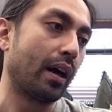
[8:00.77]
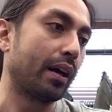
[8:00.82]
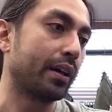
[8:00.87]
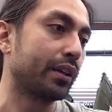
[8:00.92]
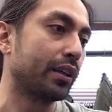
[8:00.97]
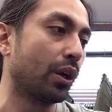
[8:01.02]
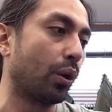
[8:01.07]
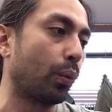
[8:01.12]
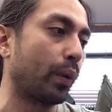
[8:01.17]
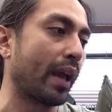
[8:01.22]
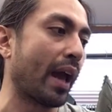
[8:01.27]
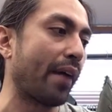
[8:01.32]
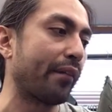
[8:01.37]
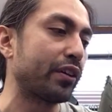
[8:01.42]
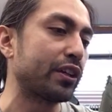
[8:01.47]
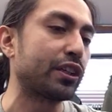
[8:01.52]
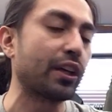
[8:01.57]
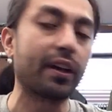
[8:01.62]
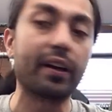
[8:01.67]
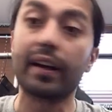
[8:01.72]
you know, we
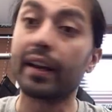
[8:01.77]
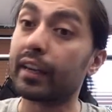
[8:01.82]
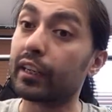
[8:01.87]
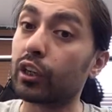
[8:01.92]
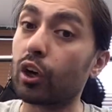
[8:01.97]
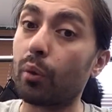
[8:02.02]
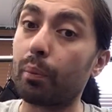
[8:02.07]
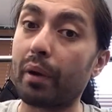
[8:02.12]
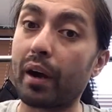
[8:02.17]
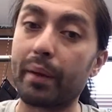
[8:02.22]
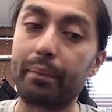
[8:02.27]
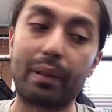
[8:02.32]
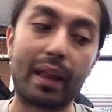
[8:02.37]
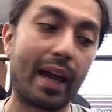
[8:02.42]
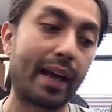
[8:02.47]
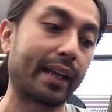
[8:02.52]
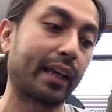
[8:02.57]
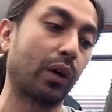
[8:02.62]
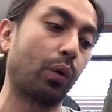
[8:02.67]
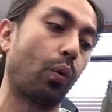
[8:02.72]
haven't done an Indigo by
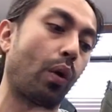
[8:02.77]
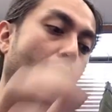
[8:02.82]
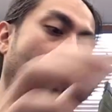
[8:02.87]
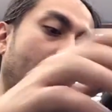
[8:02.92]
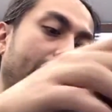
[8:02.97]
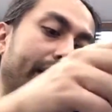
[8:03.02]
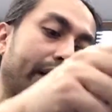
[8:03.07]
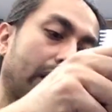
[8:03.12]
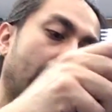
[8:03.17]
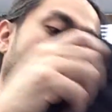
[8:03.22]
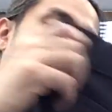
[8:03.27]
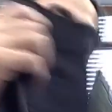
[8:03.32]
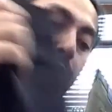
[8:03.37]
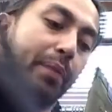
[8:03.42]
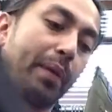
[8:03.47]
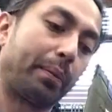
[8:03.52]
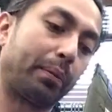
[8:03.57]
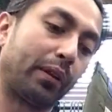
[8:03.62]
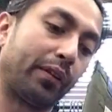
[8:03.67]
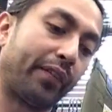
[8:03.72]
block in a while, and a lot of
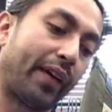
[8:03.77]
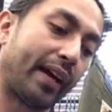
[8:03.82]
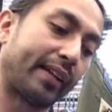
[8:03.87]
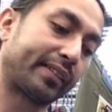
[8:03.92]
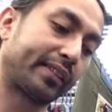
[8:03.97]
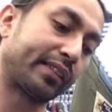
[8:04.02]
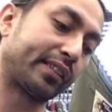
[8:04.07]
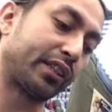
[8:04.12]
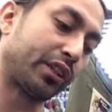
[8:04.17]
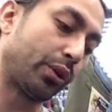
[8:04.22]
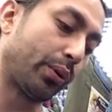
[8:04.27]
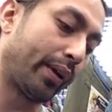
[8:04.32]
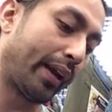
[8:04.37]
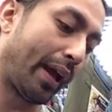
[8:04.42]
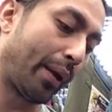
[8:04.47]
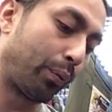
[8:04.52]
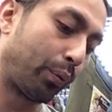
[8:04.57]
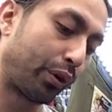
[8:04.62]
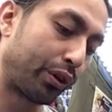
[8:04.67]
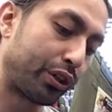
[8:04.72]
people have asked us to do it,
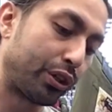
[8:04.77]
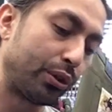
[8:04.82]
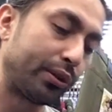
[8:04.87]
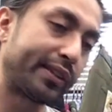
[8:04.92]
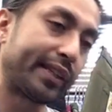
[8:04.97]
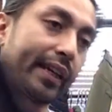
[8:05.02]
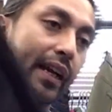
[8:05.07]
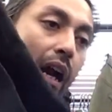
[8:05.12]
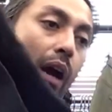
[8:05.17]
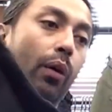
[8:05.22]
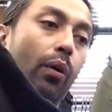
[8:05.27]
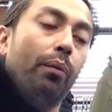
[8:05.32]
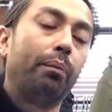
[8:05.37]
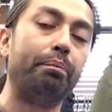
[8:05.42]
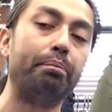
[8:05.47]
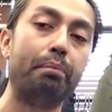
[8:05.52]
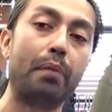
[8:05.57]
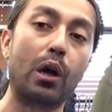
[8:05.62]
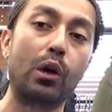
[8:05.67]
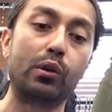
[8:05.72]
and we're using our
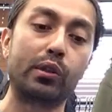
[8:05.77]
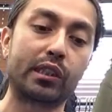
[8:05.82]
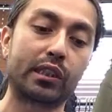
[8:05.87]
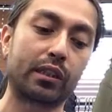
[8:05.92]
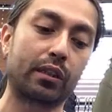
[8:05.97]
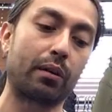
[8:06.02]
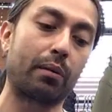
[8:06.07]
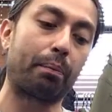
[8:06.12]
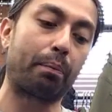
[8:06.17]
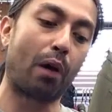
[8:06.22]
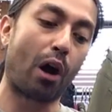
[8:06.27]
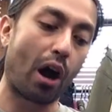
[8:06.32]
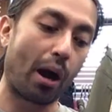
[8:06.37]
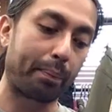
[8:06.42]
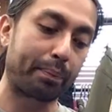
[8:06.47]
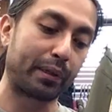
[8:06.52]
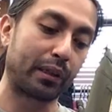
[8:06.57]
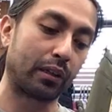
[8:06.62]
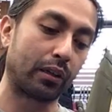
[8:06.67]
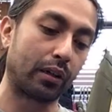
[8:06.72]
most
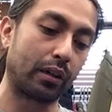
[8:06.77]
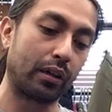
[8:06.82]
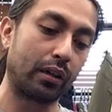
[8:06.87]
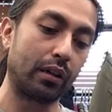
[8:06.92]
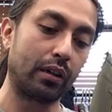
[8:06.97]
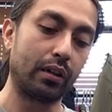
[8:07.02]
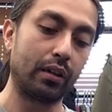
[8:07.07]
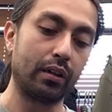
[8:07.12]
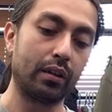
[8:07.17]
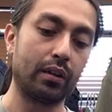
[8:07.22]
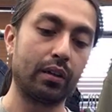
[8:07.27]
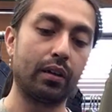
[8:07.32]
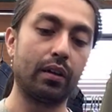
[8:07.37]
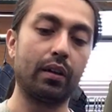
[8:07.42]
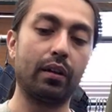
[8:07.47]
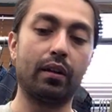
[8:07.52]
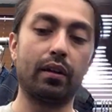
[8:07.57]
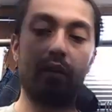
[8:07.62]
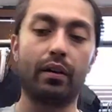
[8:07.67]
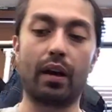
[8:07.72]
popular,
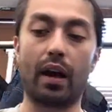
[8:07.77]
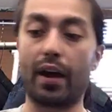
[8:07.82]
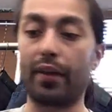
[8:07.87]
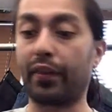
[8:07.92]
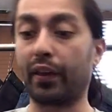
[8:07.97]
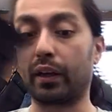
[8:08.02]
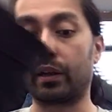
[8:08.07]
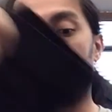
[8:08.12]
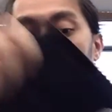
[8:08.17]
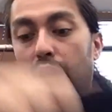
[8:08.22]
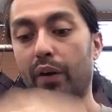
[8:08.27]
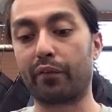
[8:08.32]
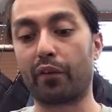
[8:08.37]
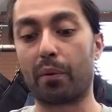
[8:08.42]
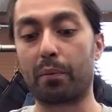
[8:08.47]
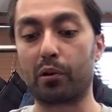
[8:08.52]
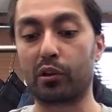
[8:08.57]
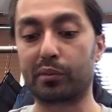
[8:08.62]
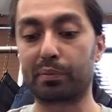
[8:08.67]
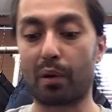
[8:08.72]
I think one of our
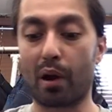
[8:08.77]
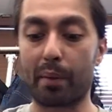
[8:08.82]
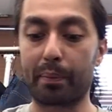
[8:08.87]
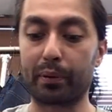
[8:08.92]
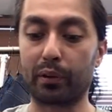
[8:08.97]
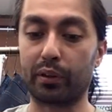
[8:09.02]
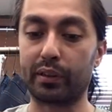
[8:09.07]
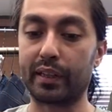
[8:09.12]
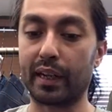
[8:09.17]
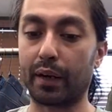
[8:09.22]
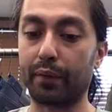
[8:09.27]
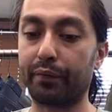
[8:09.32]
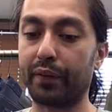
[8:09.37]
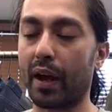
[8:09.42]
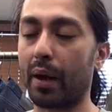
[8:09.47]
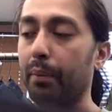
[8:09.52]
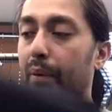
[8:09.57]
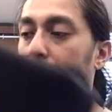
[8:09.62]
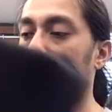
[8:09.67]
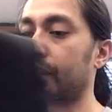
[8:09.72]
most popular denim
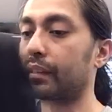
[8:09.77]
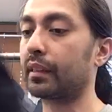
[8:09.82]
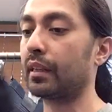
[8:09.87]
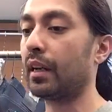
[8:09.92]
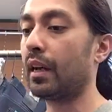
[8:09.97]
fabrics